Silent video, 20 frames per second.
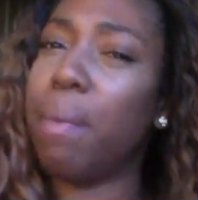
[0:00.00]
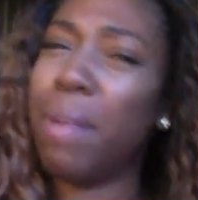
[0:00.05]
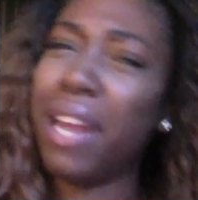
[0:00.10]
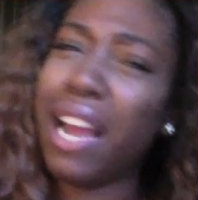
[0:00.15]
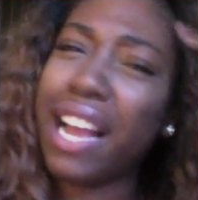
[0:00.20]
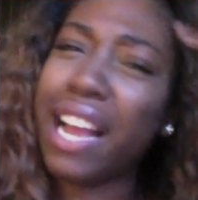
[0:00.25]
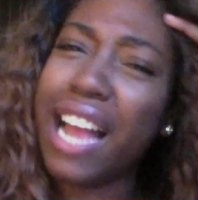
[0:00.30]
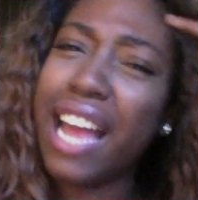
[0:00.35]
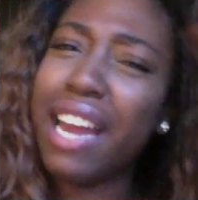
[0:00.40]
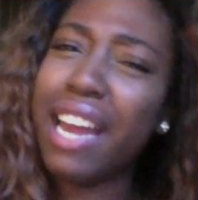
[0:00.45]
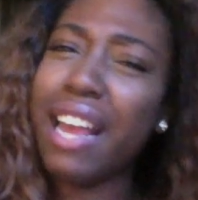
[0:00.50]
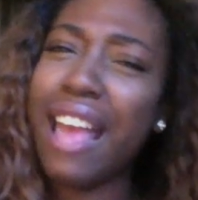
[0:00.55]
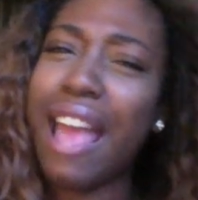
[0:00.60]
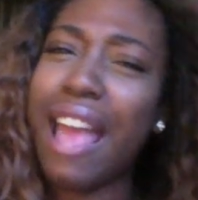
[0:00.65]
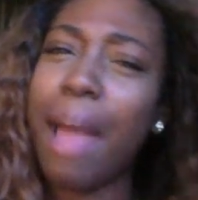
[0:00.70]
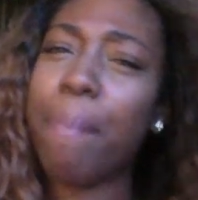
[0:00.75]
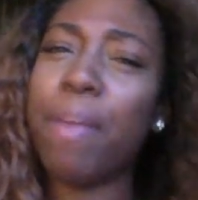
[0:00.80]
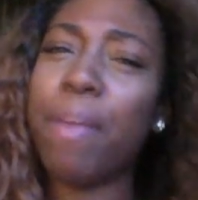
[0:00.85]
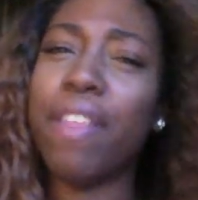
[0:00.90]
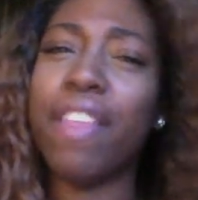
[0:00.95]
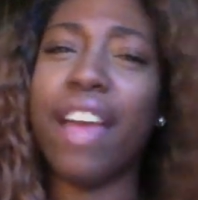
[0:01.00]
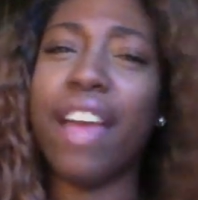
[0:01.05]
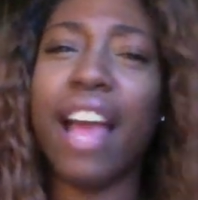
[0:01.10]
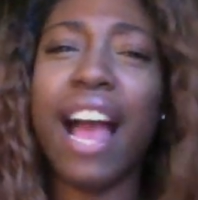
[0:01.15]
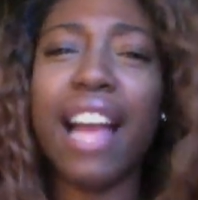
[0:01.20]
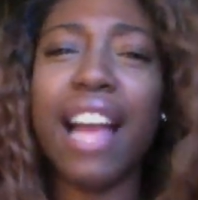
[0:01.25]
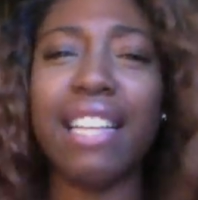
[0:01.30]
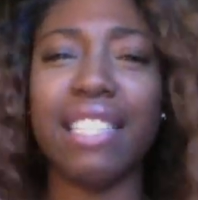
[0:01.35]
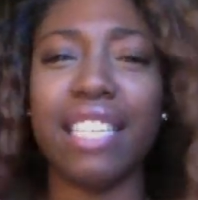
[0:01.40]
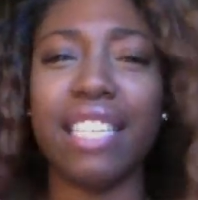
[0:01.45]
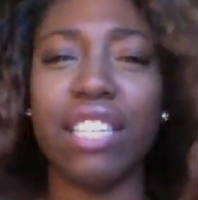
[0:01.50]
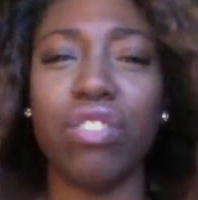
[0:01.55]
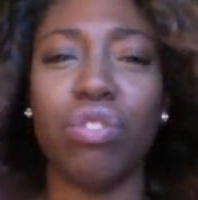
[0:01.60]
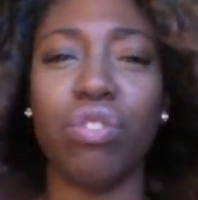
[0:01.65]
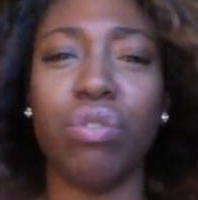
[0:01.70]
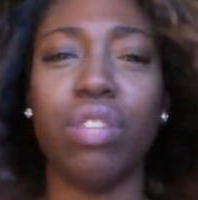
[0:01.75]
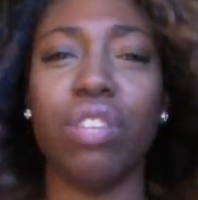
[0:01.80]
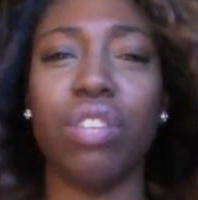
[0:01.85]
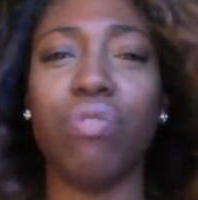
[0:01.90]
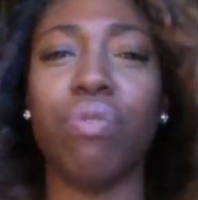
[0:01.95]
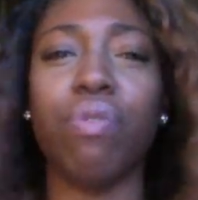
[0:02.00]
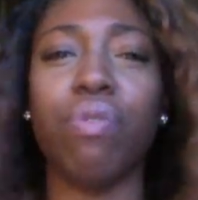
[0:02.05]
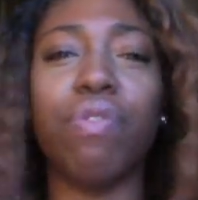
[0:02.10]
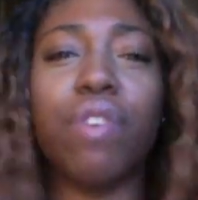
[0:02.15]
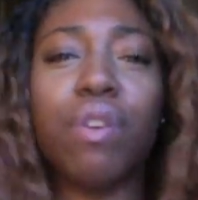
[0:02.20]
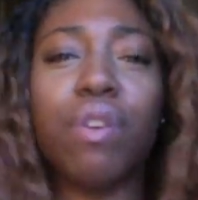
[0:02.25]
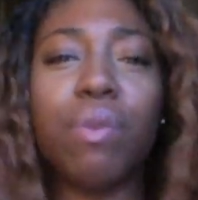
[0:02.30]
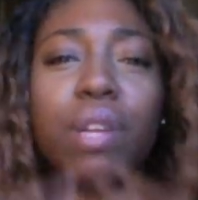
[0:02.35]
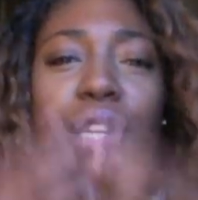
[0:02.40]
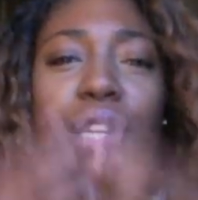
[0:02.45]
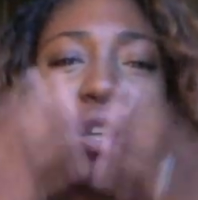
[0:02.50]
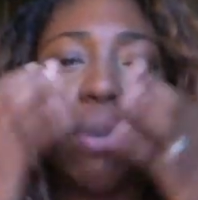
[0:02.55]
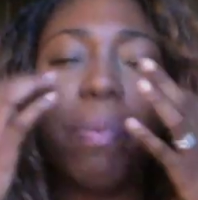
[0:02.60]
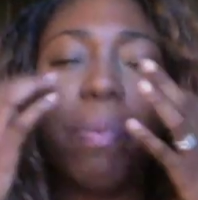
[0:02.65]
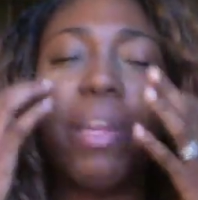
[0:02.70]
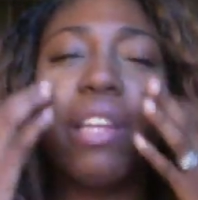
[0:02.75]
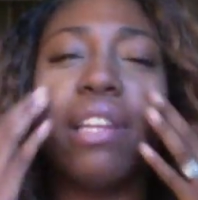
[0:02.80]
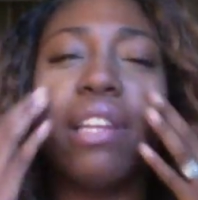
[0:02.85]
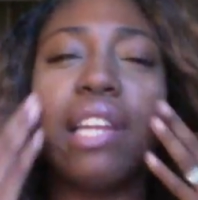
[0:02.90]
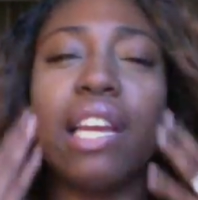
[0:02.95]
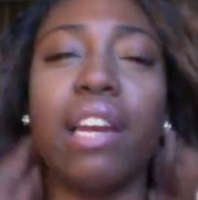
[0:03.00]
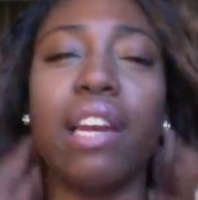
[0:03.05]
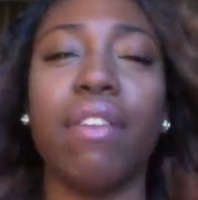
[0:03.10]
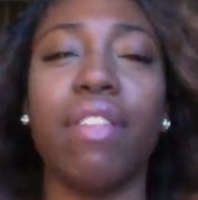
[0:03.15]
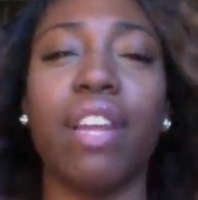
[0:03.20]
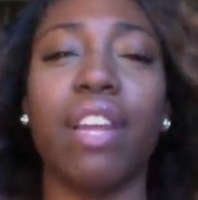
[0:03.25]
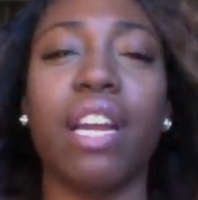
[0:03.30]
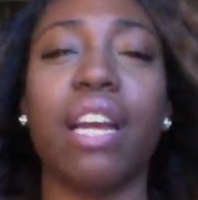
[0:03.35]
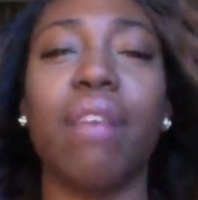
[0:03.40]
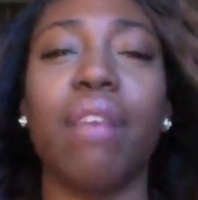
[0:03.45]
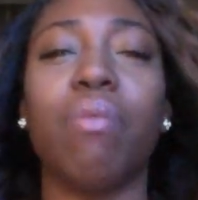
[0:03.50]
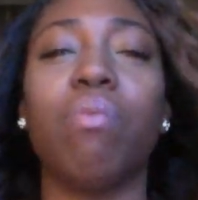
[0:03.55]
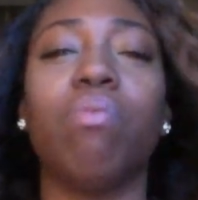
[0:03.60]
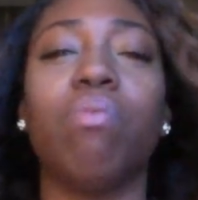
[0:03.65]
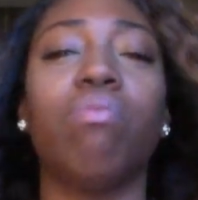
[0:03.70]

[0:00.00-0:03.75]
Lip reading: And I'm kind of happy that I did do this review a little bit later than I,